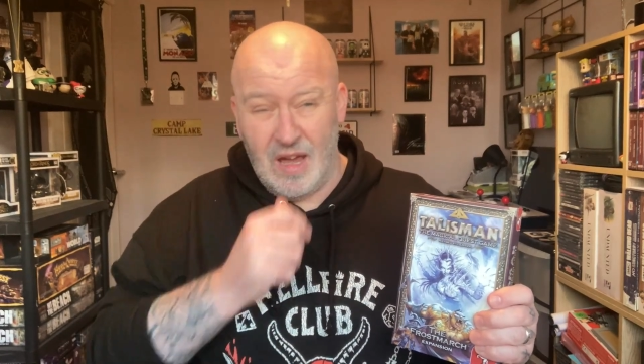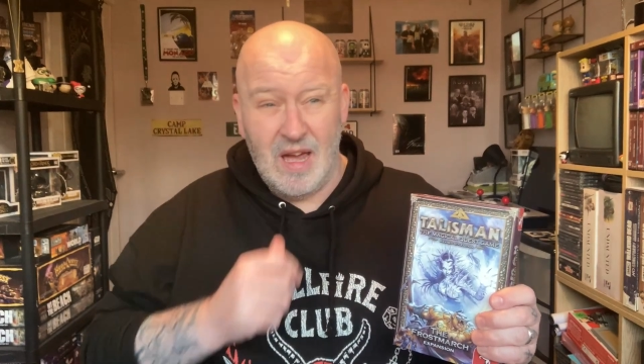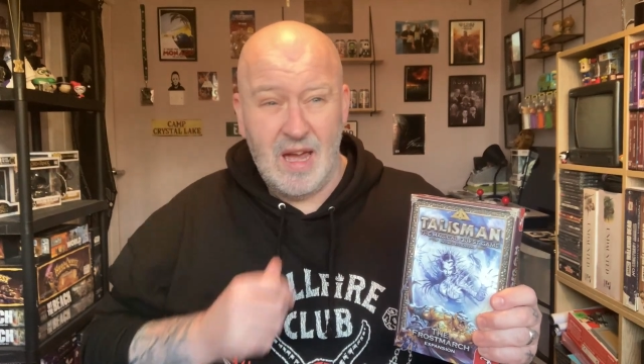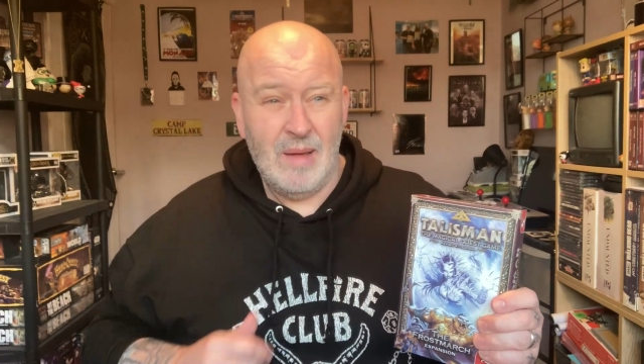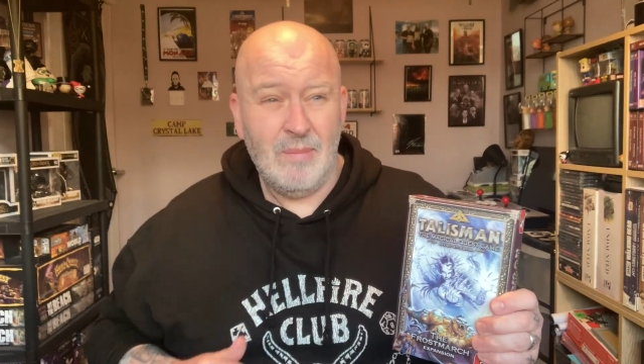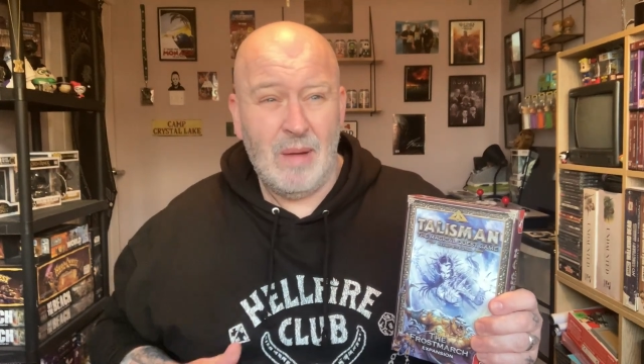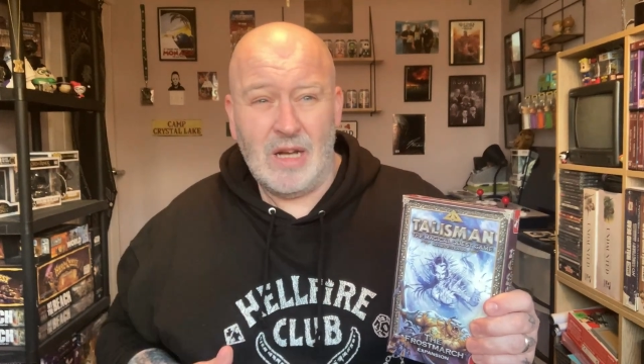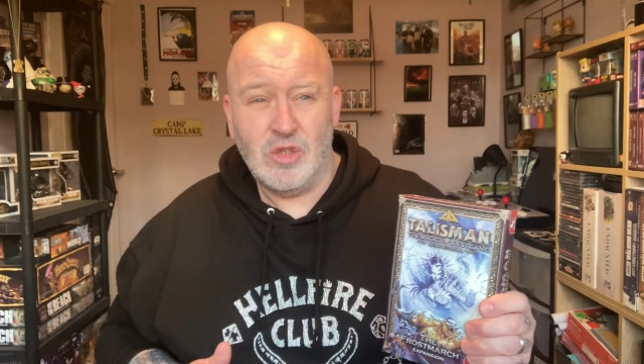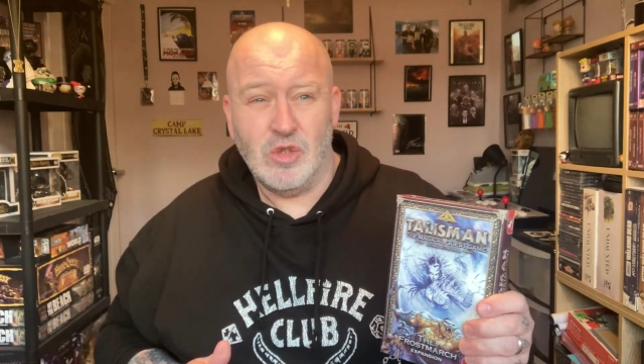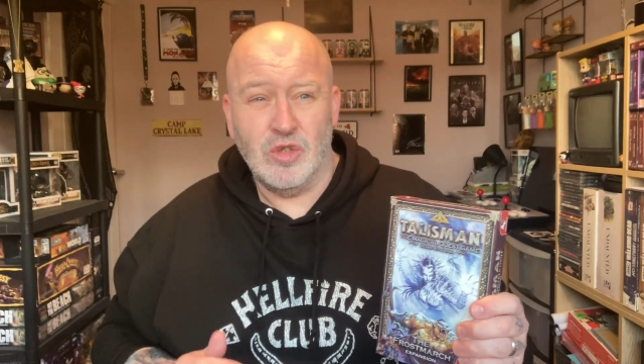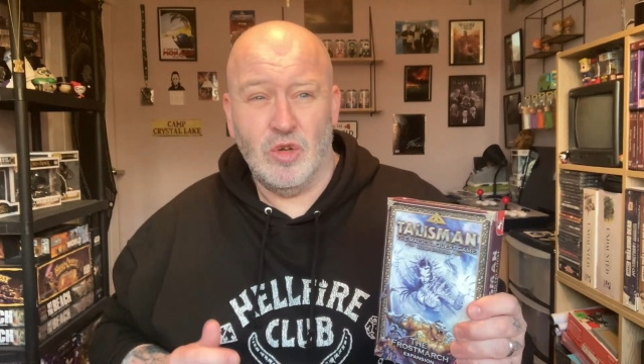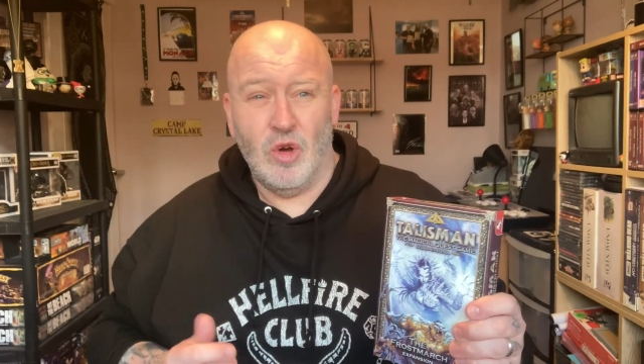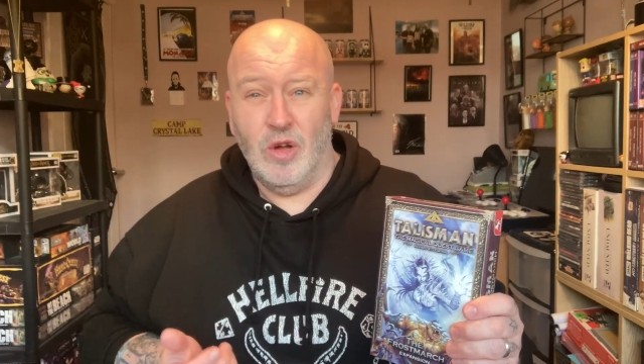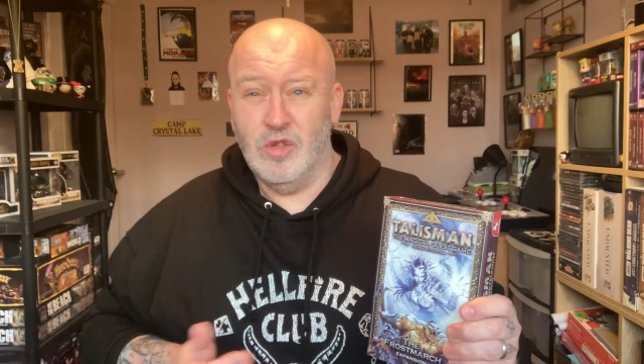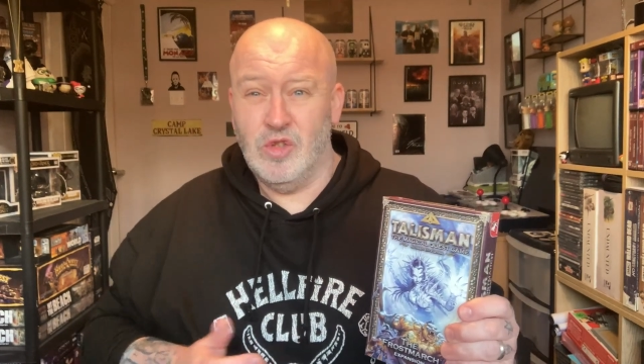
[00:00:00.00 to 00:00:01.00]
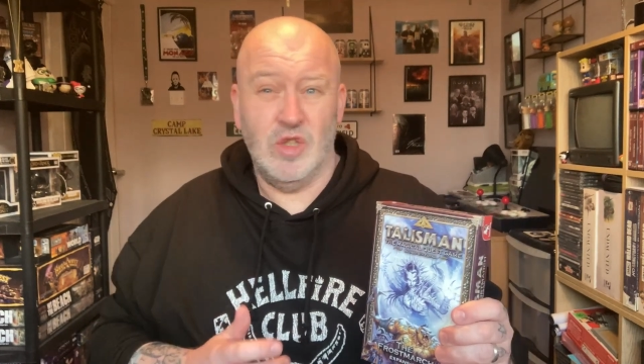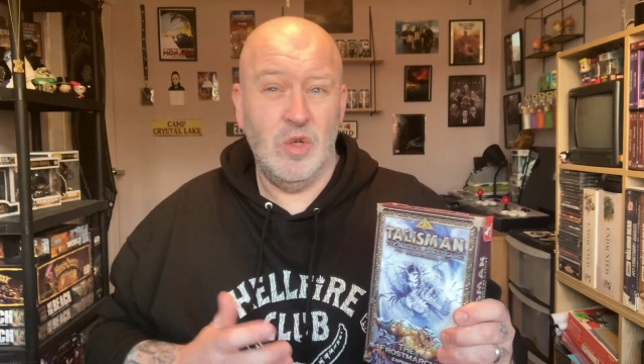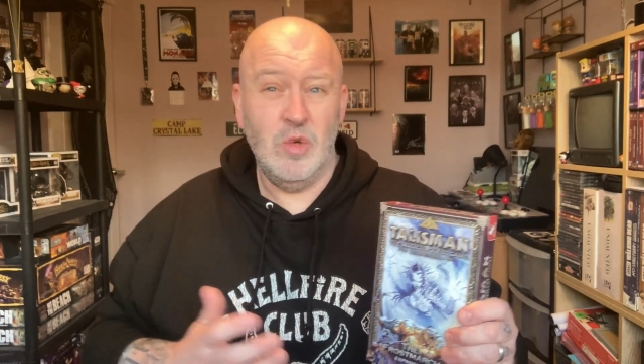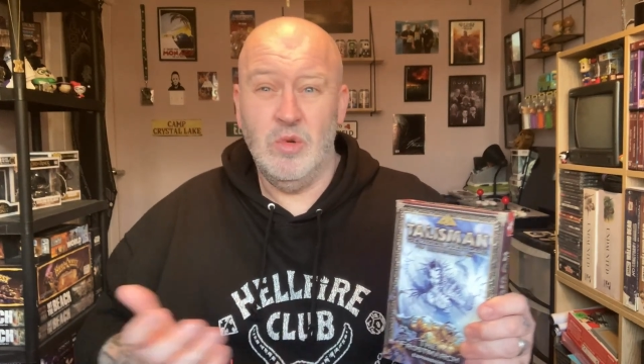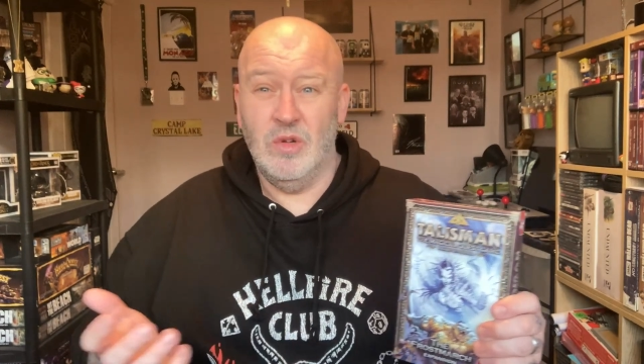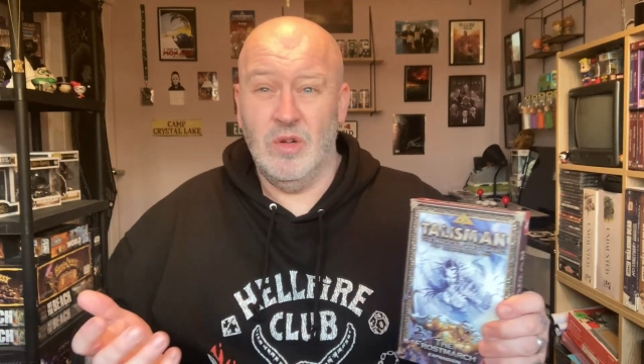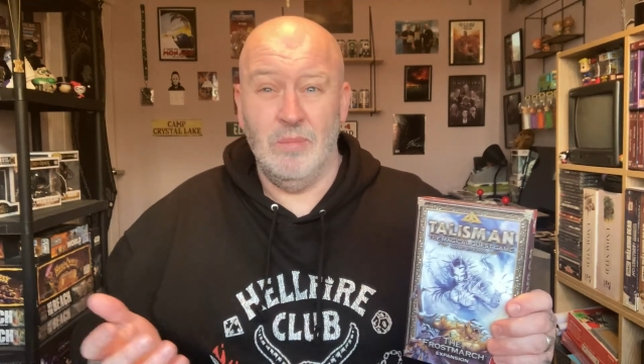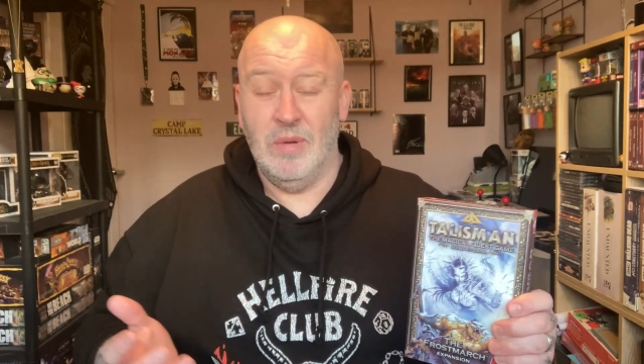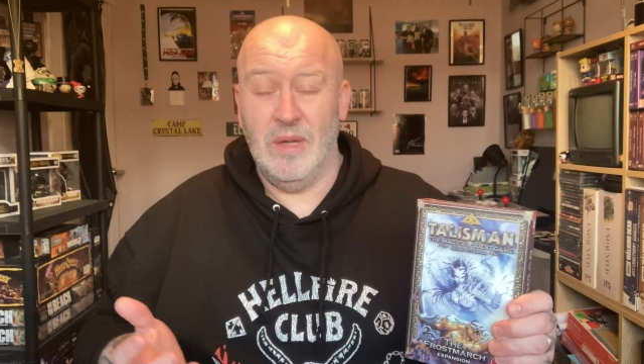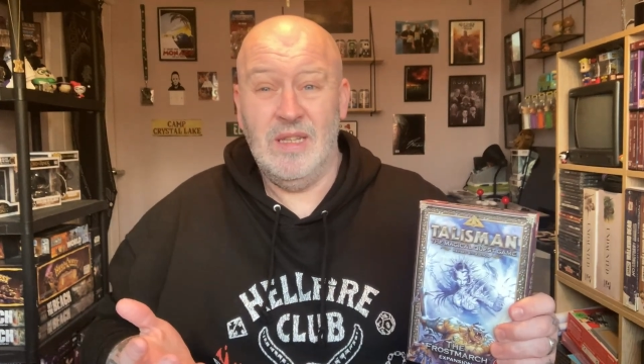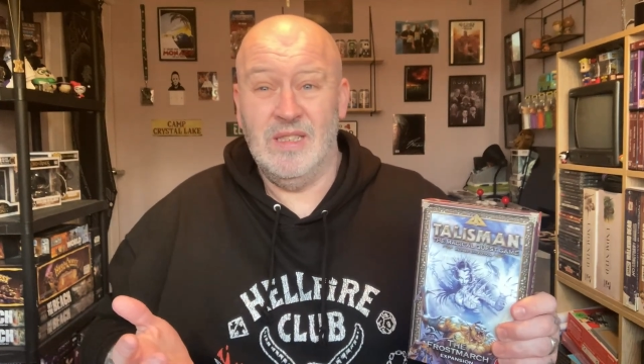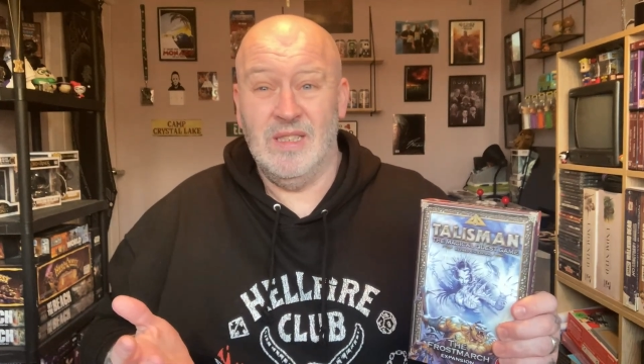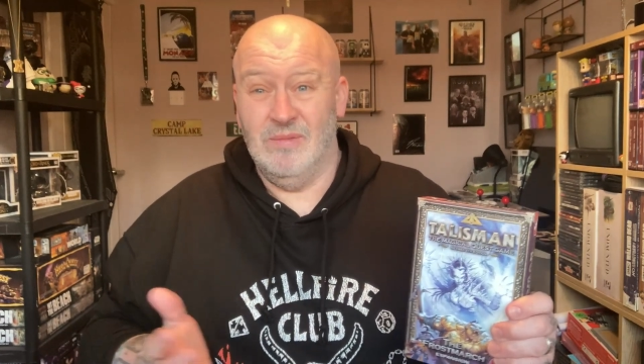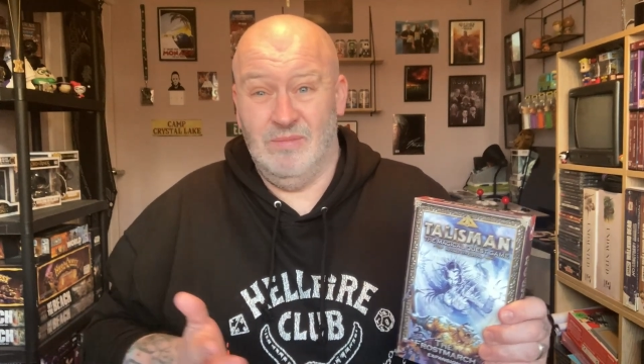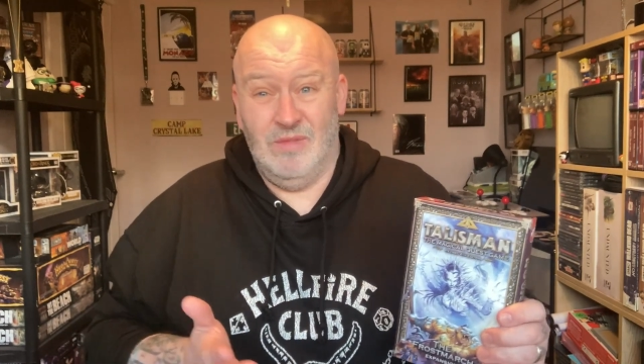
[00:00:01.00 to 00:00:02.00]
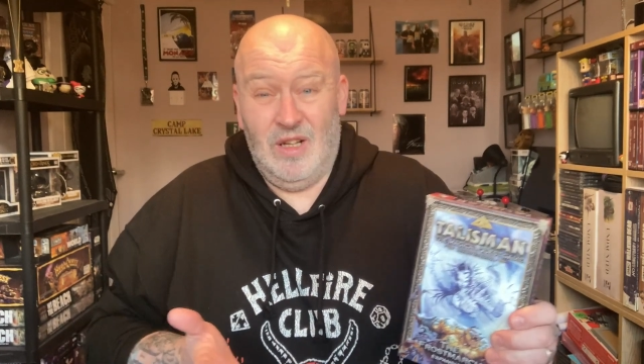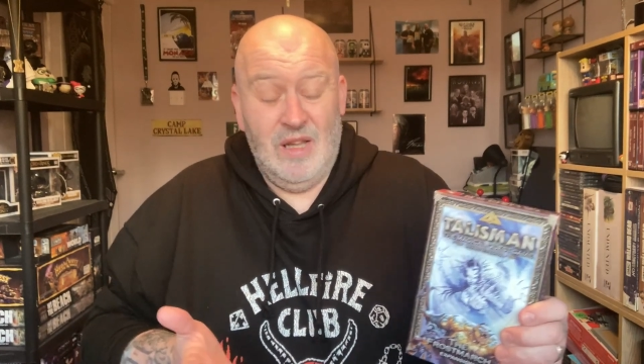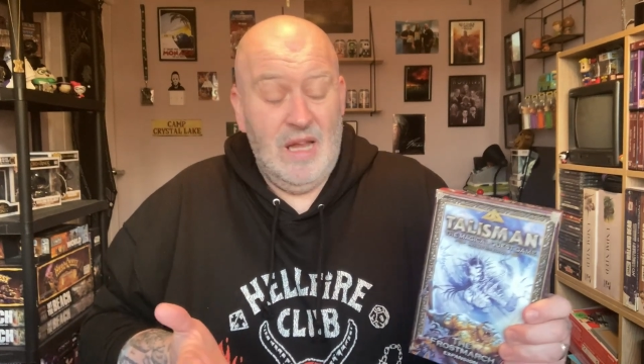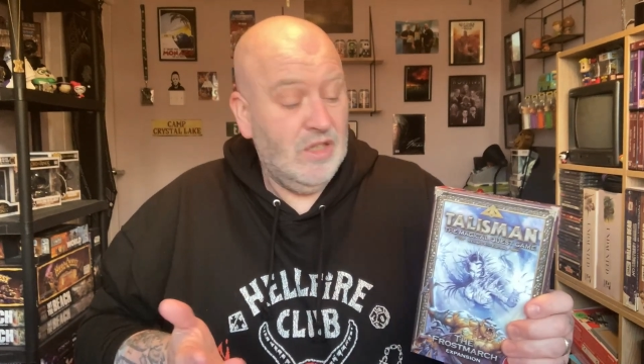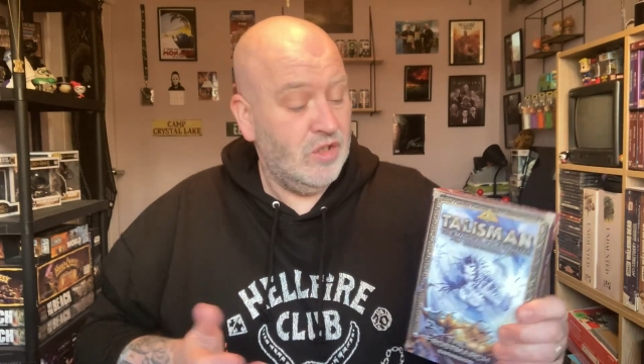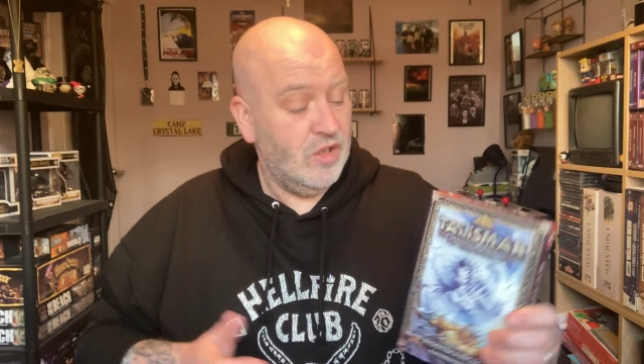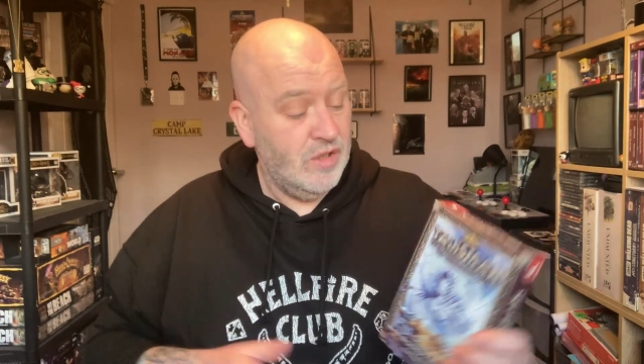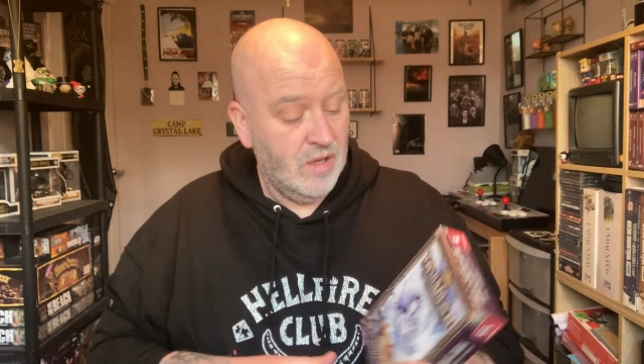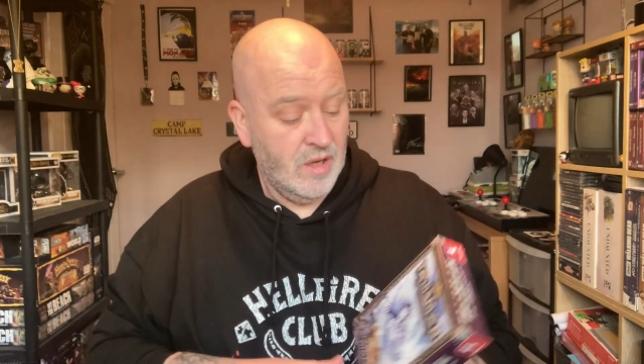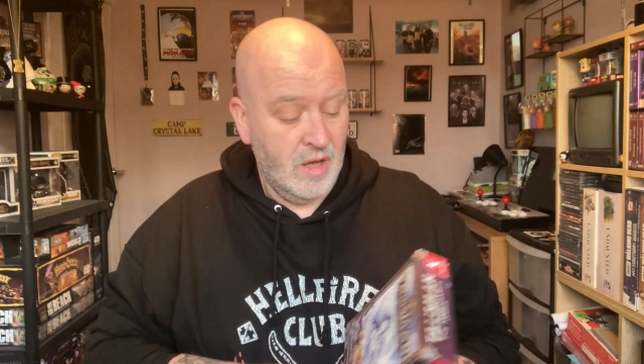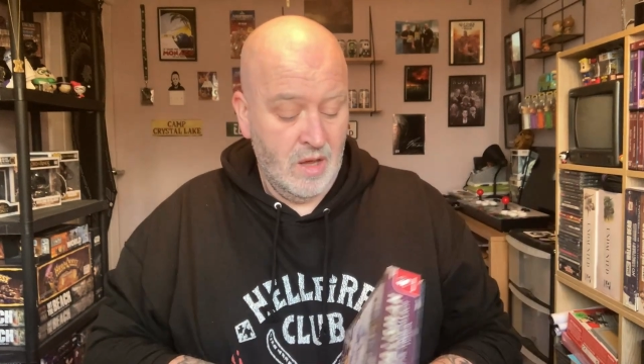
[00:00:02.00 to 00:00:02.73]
I just got to complete the collection.